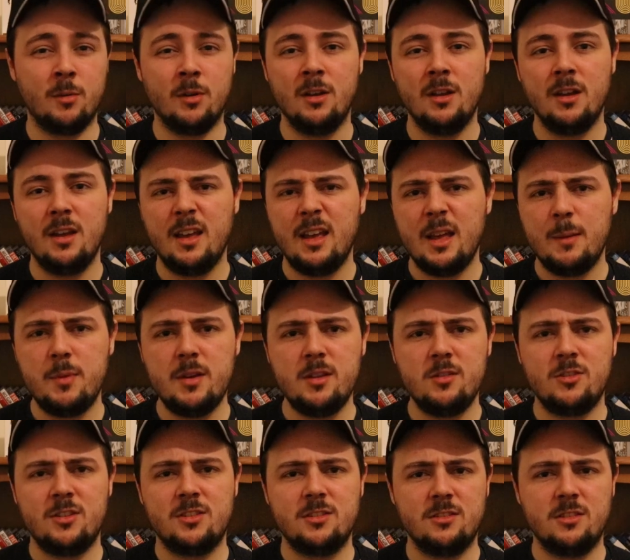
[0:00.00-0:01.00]
but be
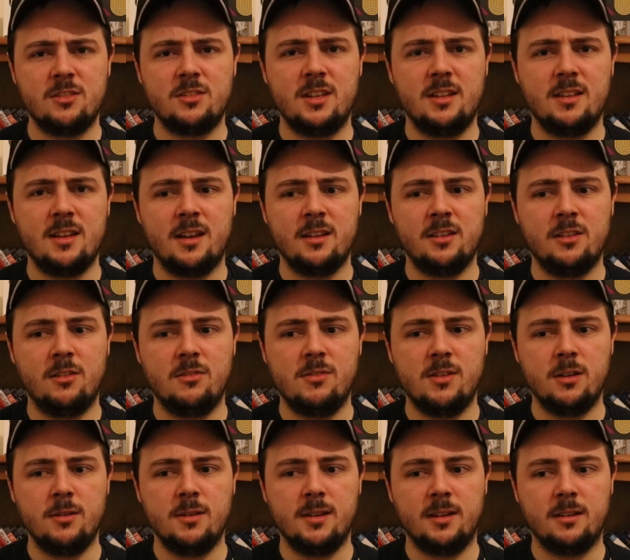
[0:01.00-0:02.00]
interesting to see that,
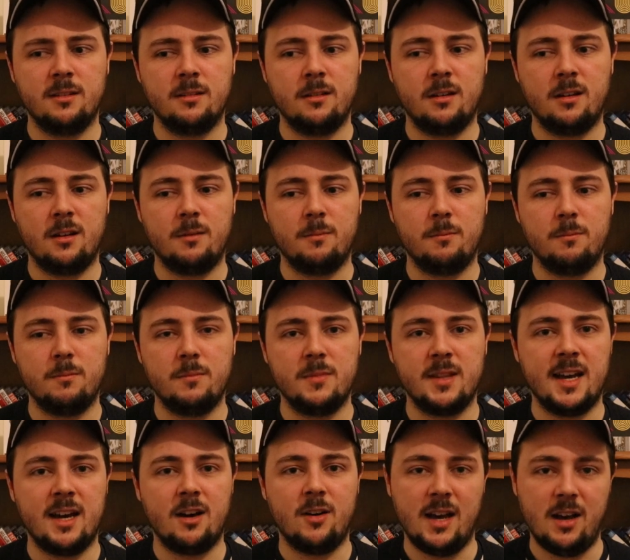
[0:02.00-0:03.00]
knowing
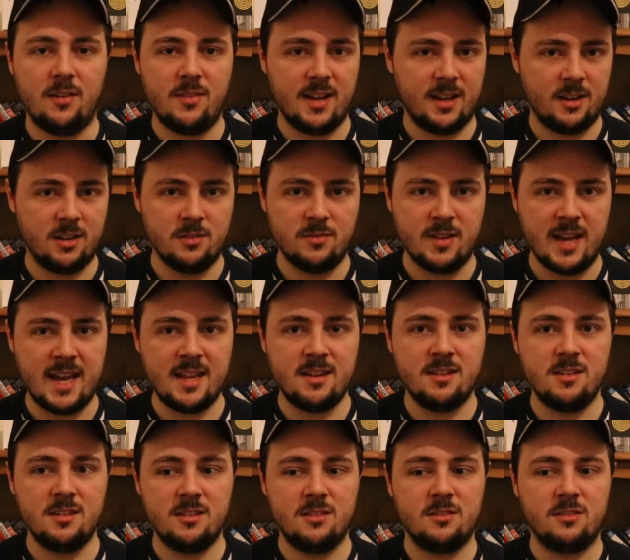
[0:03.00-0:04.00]
now how that kind of
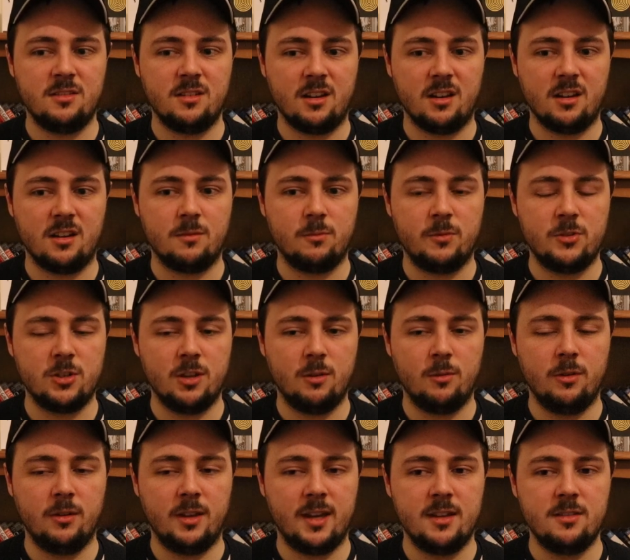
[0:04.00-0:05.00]
ended, which I
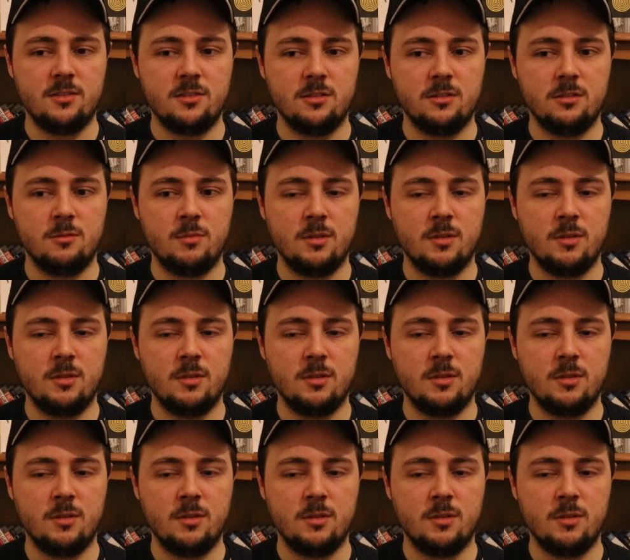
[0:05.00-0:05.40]
won't get into.